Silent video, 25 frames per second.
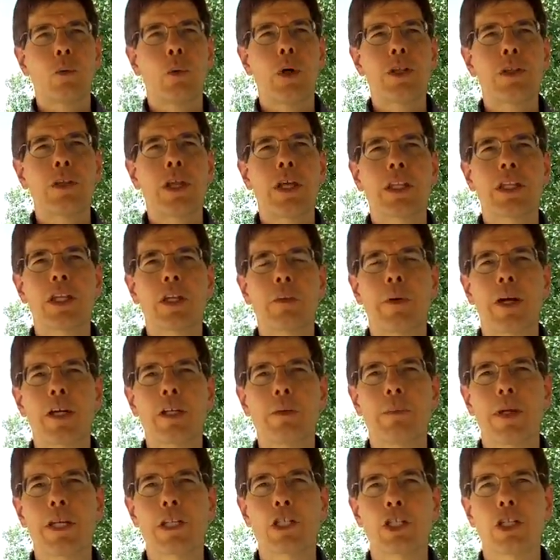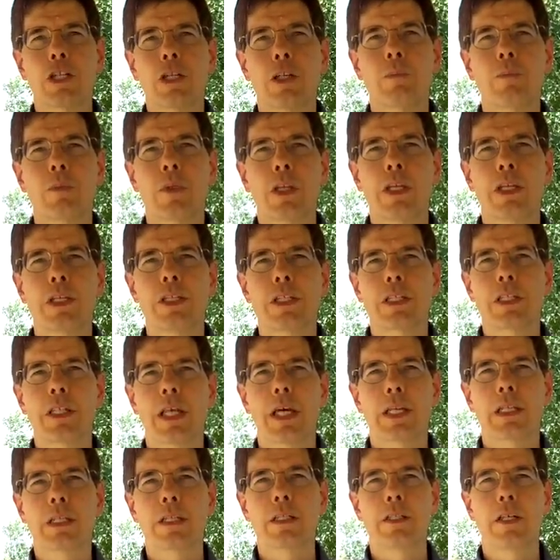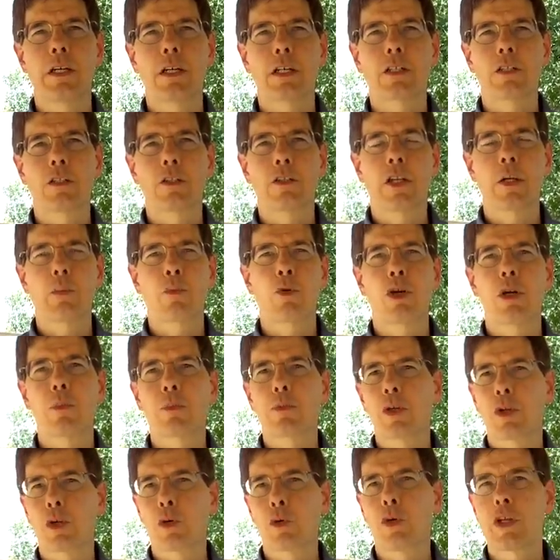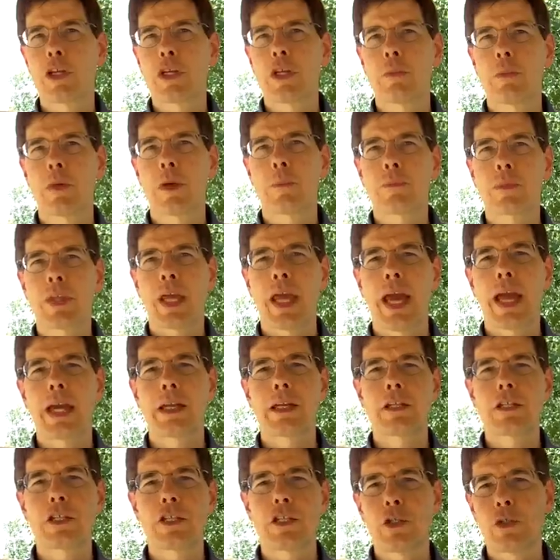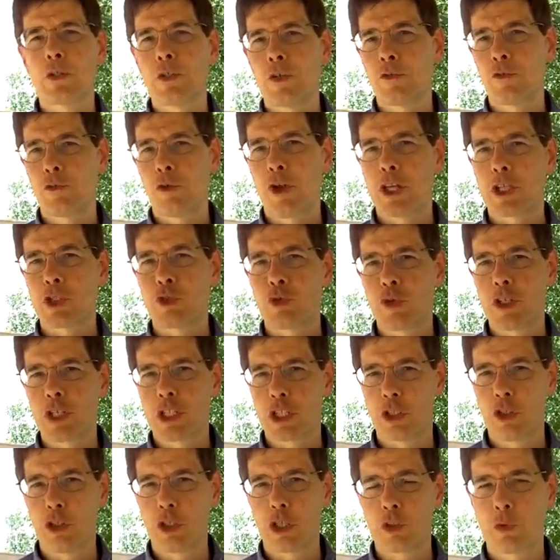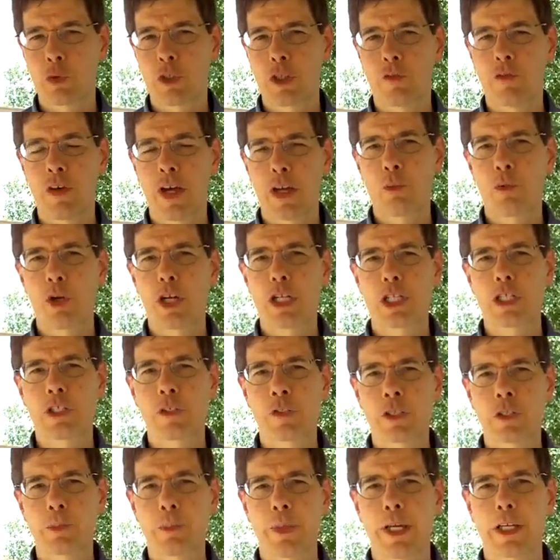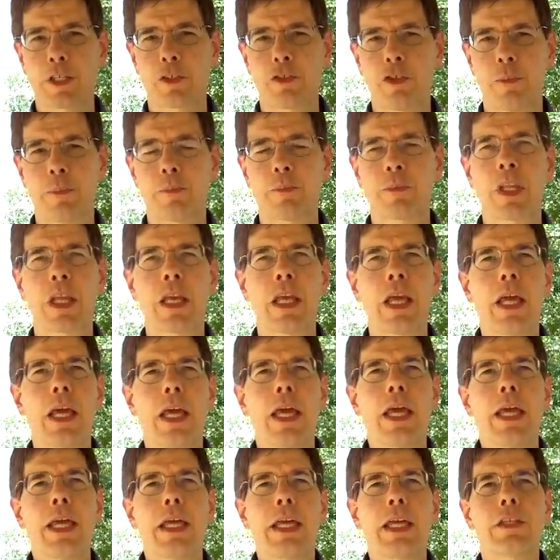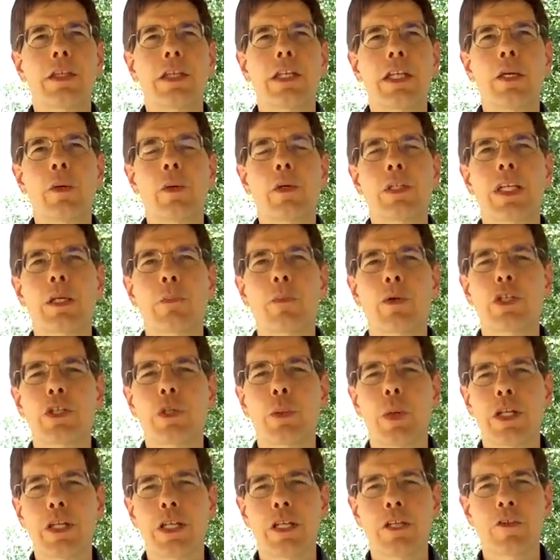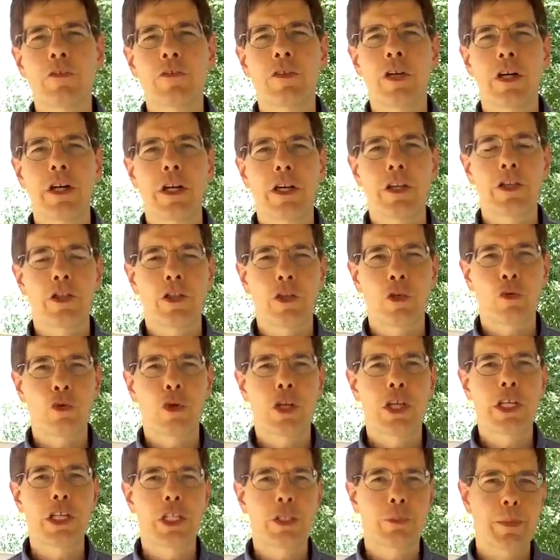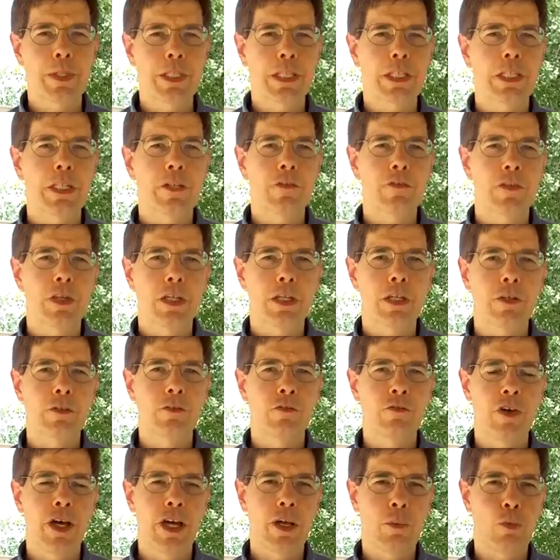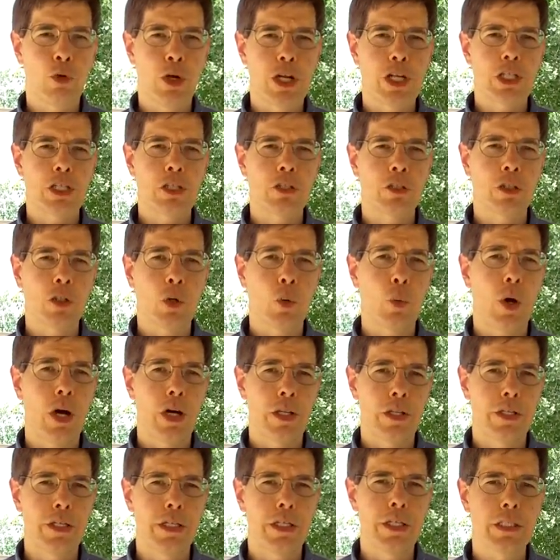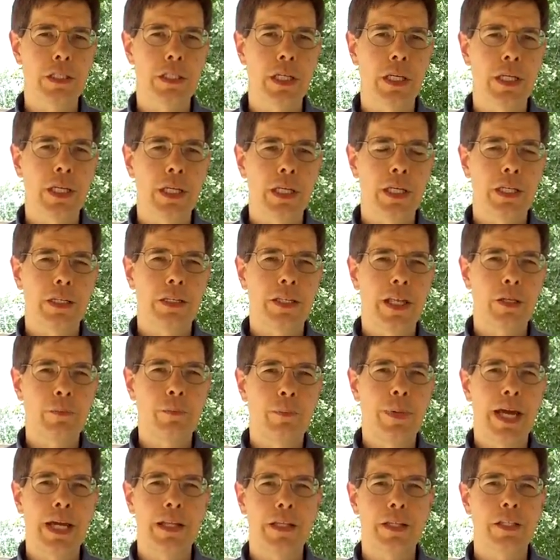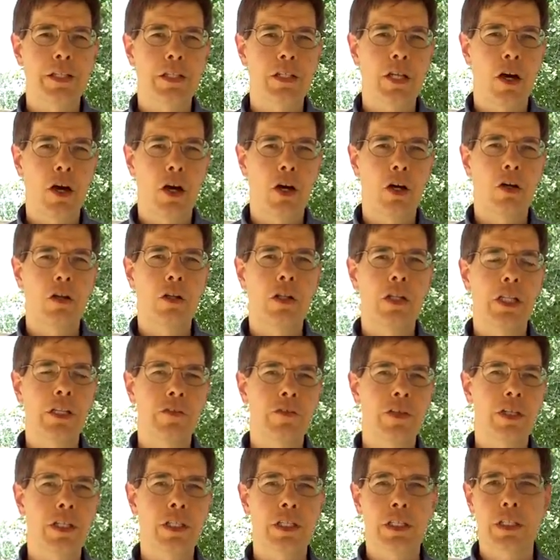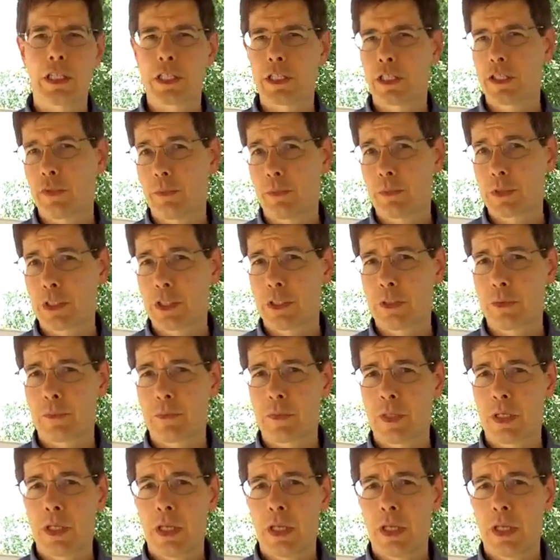One thing that I might mention is that Dr. Ibrahim Karim added to the French research with the vibrational spectrum in that he was able to identify 3 specific vibrational qualities that balance all living systems.